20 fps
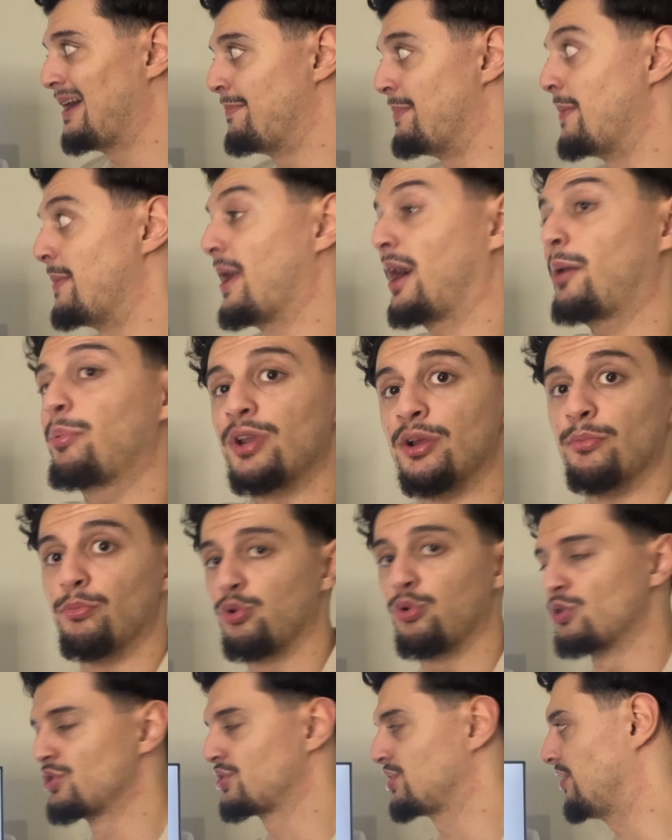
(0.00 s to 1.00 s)
Maybe I can put
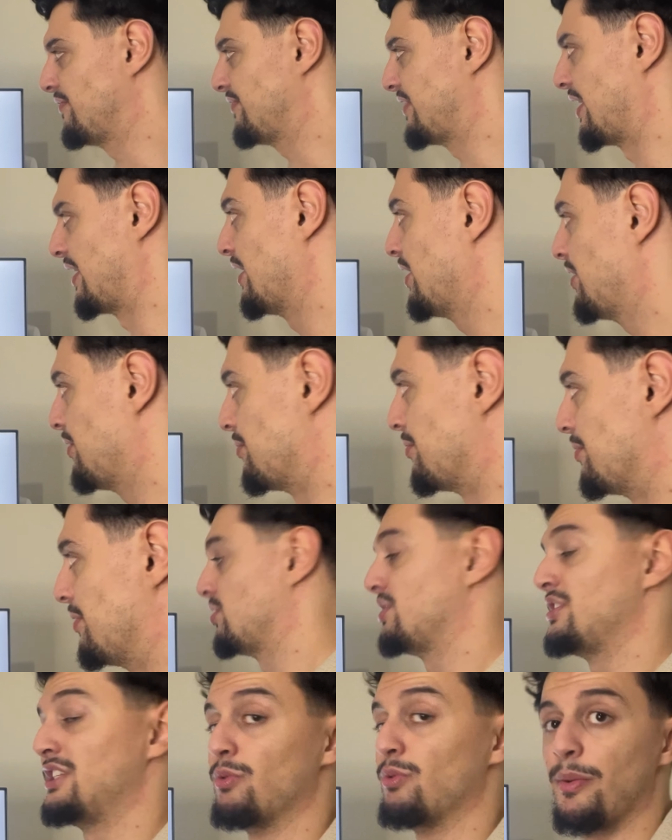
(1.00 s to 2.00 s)
important stuff there,
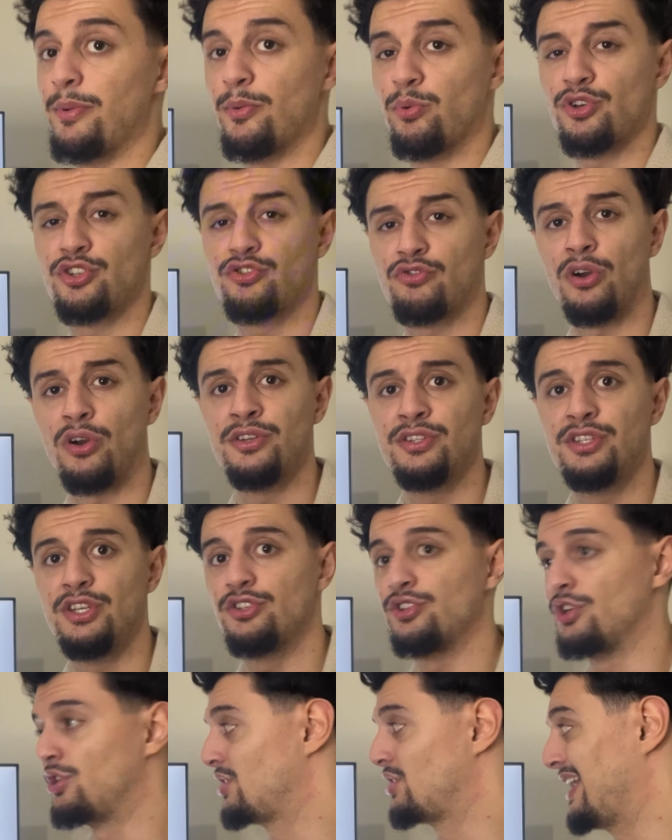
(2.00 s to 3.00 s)
or see where people are scrolling
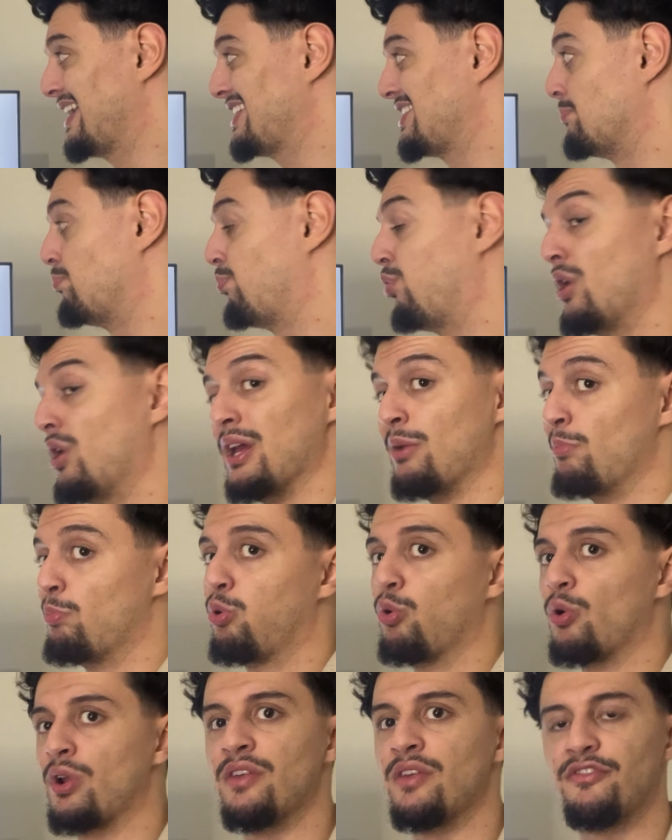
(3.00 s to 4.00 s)
to, so you can actually put
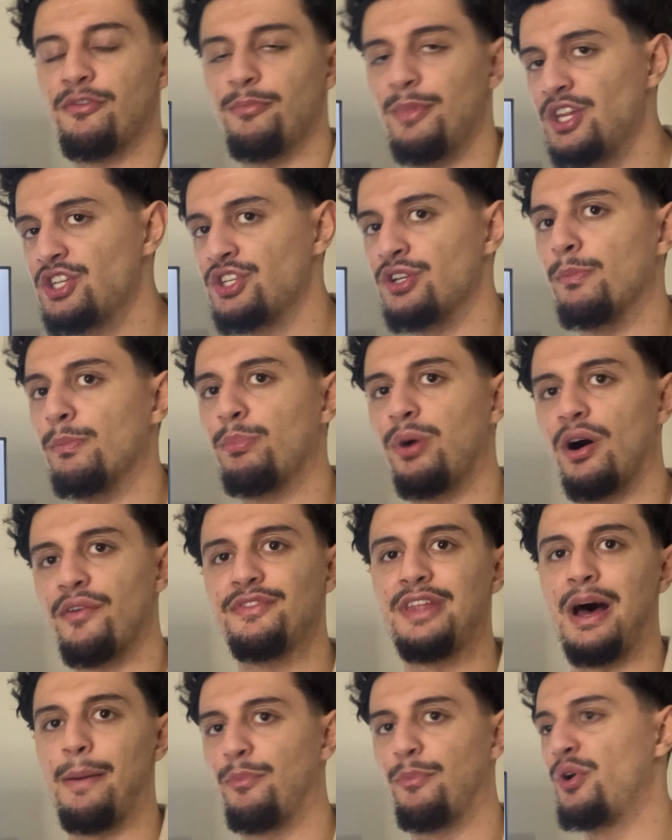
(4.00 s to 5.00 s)
important information
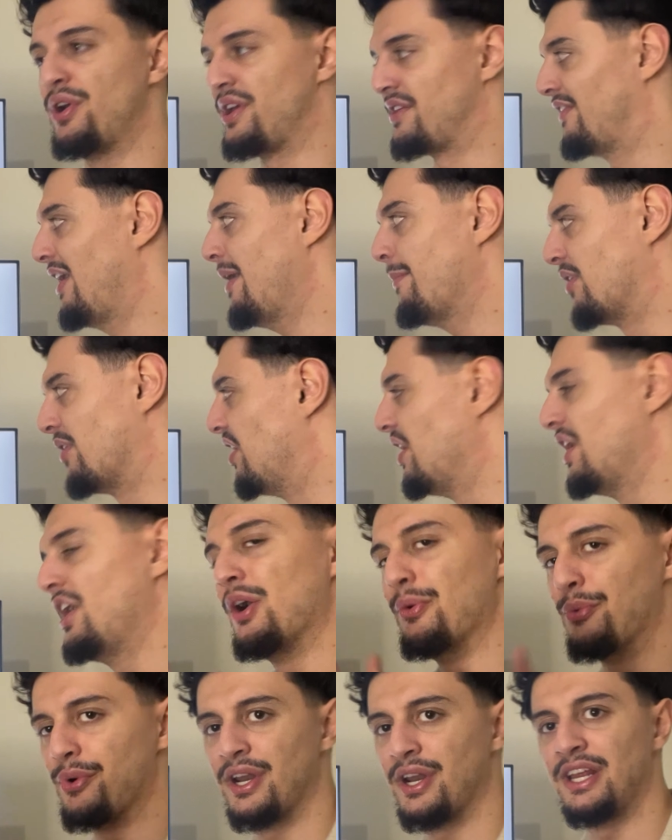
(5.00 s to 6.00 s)
above that point, right? But
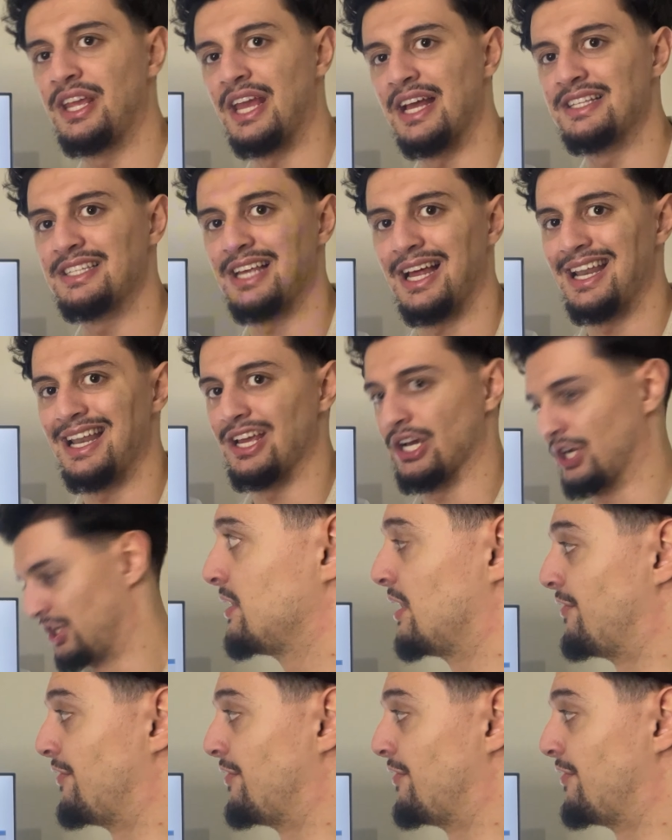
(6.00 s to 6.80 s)
we're going to get into that later. Now,